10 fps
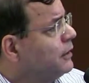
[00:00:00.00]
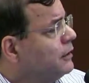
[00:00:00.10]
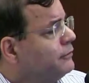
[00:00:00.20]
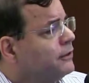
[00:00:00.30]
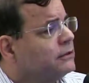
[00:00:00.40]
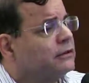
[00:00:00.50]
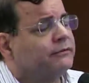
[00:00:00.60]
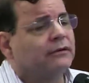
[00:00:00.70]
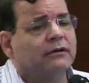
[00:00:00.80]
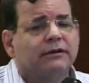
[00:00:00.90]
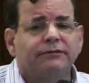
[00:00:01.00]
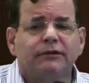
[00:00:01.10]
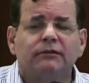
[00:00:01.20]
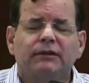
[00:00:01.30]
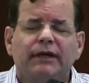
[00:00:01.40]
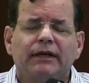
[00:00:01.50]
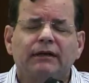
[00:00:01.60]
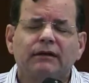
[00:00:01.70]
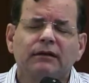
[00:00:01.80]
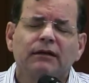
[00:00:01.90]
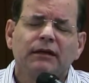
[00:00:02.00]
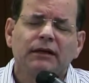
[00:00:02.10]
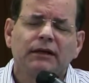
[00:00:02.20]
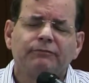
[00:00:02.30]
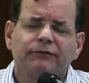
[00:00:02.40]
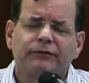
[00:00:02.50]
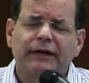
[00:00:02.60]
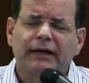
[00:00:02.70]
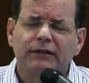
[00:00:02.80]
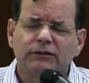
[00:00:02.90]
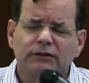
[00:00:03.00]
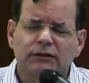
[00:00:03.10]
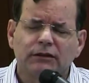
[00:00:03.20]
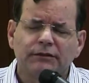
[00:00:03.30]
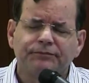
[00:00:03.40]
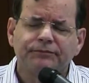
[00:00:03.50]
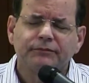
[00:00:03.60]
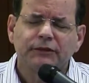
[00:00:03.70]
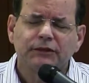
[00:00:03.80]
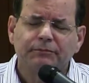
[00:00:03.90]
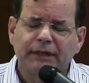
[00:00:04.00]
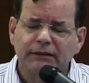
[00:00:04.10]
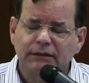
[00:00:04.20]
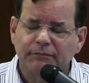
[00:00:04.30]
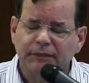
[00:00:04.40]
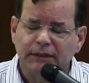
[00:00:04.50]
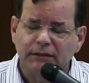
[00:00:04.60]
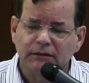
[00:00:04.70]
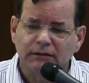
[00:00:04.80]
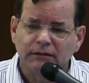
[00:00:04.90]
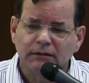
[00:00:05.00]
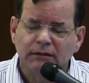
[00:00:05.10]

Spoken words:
First of all, if you take hip fracture specimens